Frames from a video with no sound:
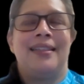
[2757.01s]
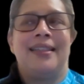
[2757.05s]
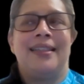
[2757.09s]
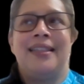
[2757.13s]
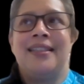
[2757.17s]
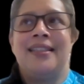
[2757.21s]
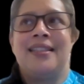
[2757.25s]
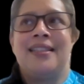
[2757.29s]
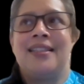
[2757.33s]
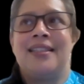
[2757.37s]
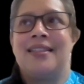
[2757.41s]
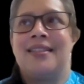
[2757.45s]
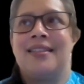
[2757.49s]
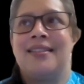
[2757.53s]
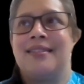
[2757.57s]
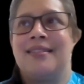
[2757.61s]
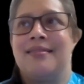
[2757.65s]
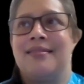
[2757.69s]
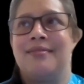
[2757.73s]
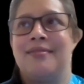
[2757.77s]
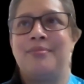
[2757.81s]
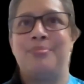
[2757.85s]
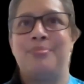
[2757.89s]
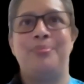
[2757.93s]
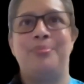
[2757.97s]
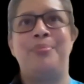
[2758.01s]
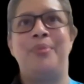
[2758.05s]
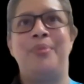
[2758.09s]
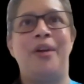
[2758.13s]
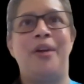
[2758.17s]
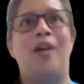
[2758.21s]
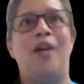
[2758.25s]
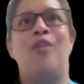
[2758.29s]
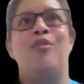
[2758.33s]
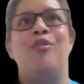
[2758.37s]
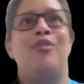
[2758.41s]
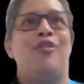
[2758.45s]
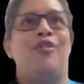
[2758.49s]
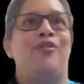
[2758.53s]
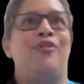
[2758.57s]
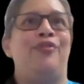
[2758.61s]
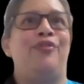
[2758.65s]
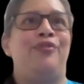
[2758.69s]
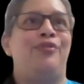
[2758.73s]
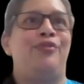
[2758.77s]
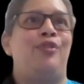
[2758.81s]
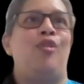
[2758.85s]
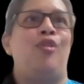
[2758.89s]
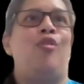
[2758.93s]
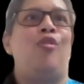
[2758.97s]
is proud of,
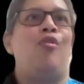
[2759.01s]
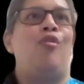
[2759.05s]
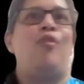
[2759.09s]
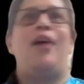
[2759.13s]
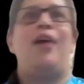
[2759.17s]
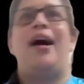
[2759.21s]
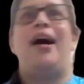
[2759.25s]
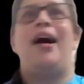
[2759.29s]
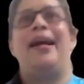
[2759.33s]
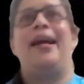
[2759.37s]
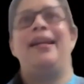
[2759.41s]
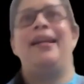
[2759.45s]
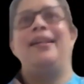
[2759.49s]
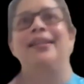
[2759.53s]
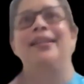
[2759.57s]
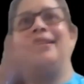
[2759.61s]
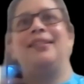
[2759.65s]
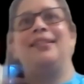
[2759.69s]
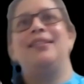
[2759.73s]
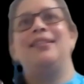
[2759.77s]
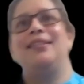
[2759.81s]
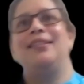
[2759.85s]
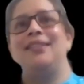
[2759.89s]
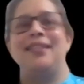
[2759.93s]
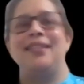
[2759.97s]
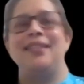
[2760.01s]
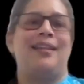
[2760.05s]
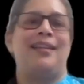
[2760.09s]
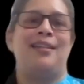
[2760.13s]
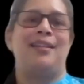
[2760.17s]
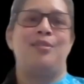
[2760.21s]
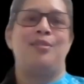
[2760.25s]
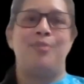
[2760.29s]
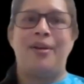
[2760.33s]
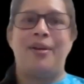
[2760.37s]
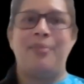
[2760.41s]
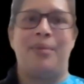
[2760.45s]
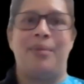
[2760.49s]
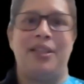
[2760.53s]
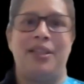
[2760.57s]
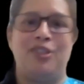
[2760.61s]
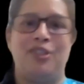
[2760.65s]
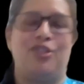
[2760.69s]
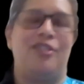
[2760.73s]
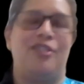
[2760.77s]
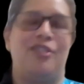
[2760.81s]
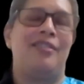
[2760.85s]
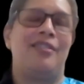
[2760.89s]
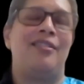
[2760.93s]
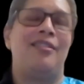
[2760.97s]
oh, I did this and that's why my
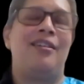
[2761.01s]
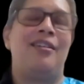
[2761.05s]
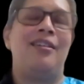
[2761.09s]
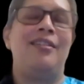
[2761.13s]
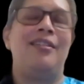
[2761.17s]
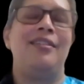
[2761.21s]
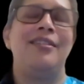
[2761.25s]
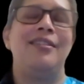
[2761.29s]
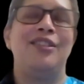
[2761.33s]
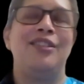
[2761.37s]
children are.